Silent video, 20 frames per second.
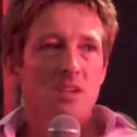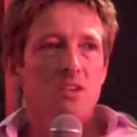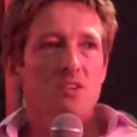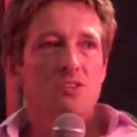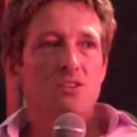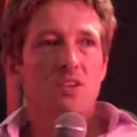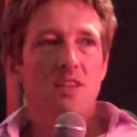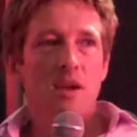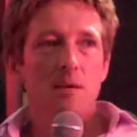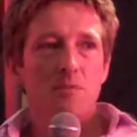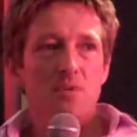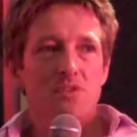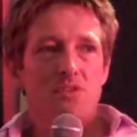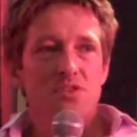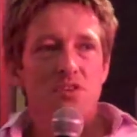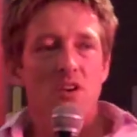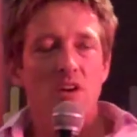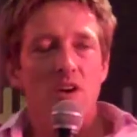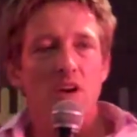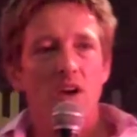So that
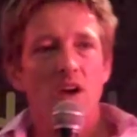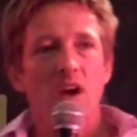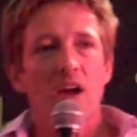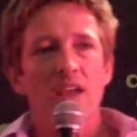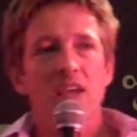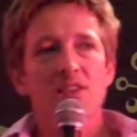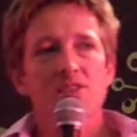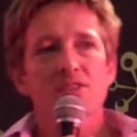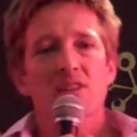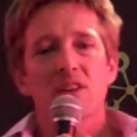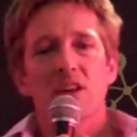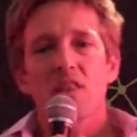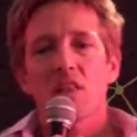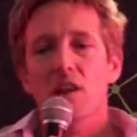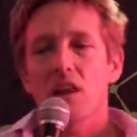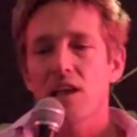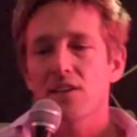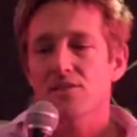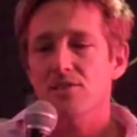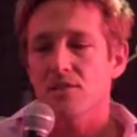was, uh, I guess, another
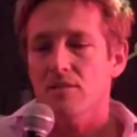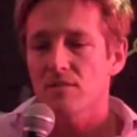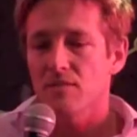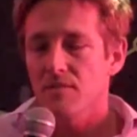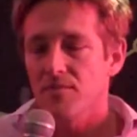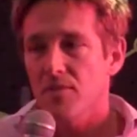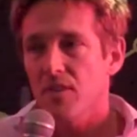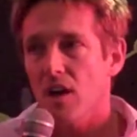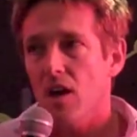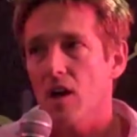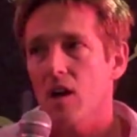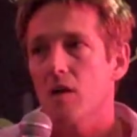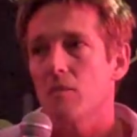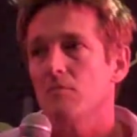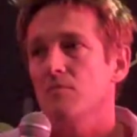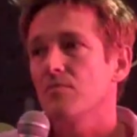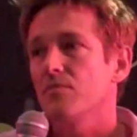lesson um,